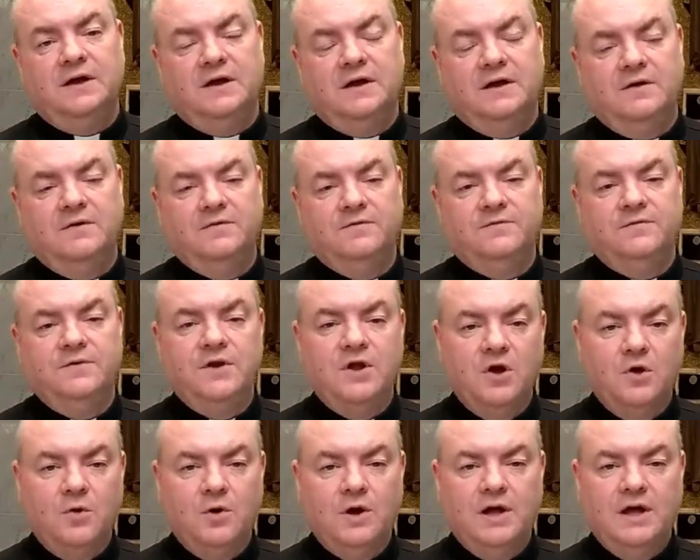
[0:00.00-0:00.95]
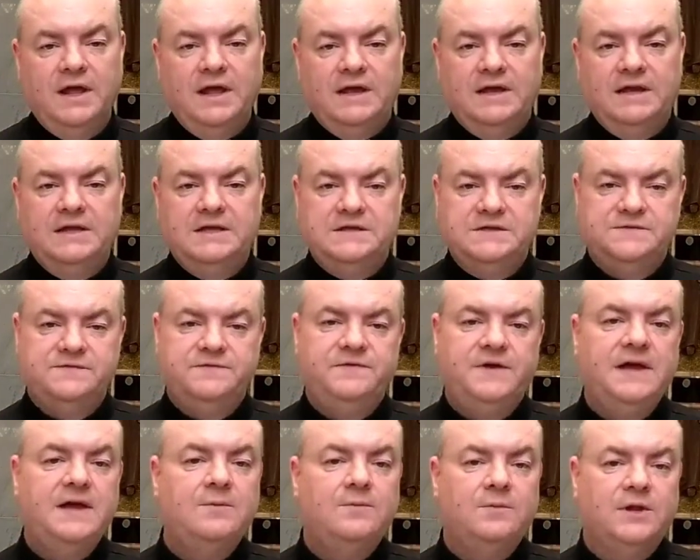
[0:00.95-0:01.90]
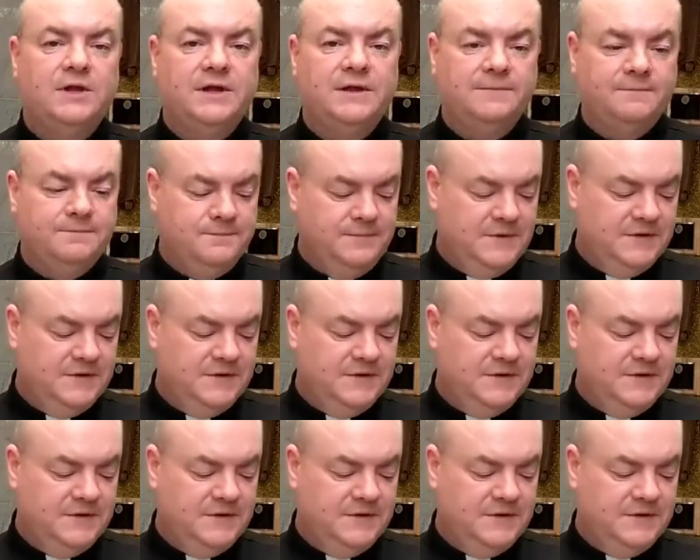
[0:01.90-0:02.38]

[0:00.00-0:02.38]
of Noah and his family.